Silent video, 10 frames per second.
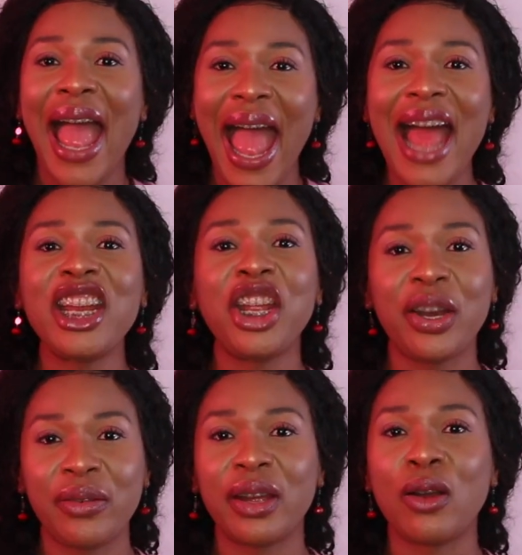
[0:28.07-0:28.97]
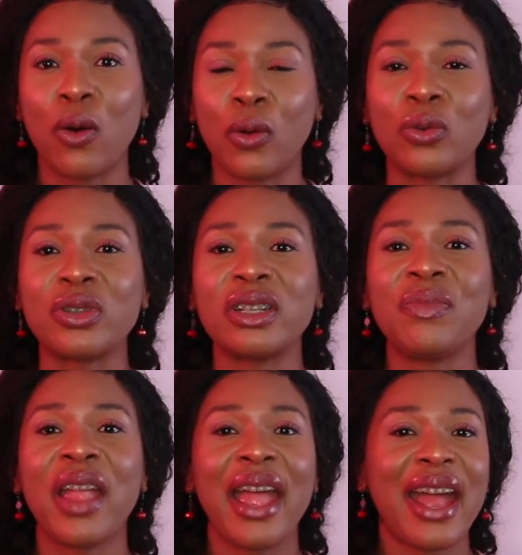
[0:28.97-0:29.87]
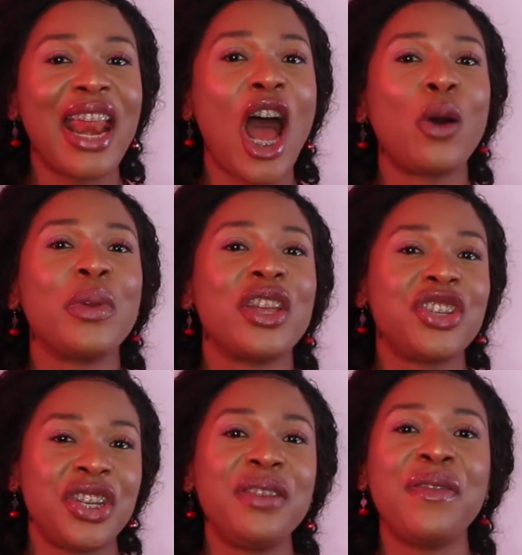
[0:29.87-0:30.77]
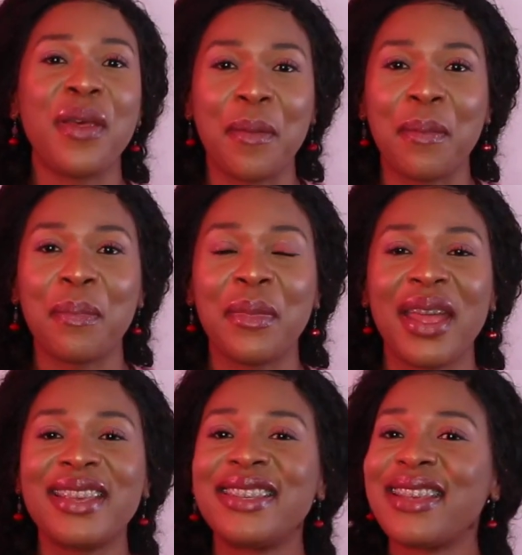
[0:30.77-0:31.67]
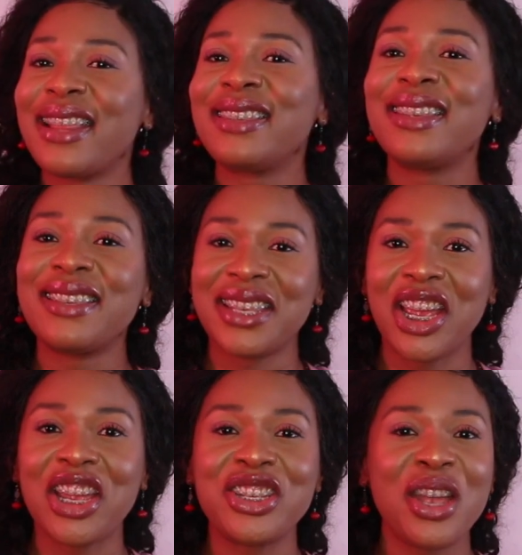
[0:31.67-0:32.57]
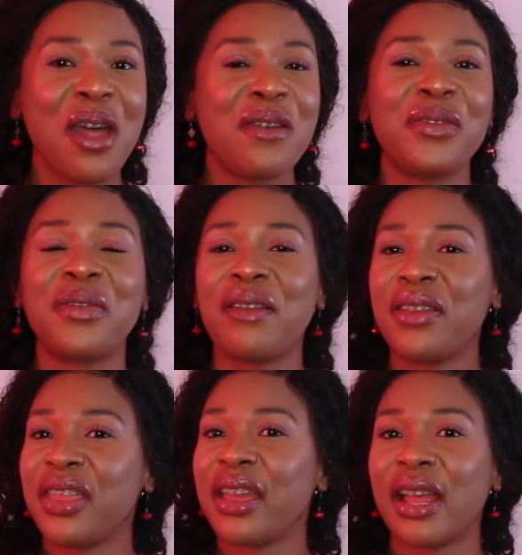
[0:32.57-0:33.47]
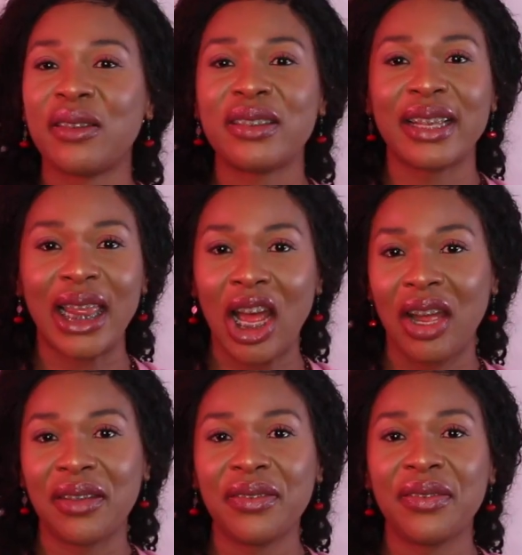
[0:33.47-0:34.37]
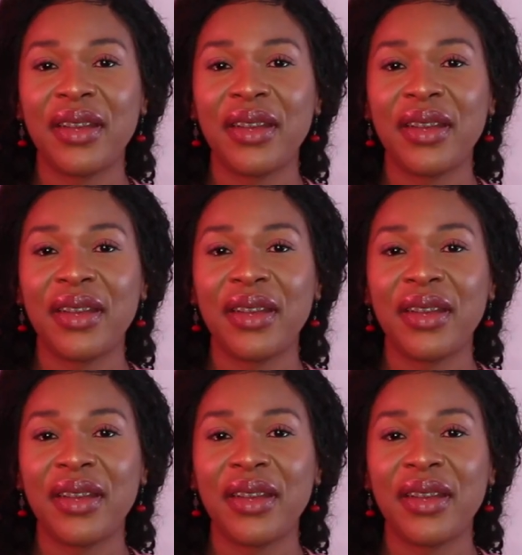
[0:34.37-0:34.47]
and career goals and how we achieve them sets the stage for everything else in life.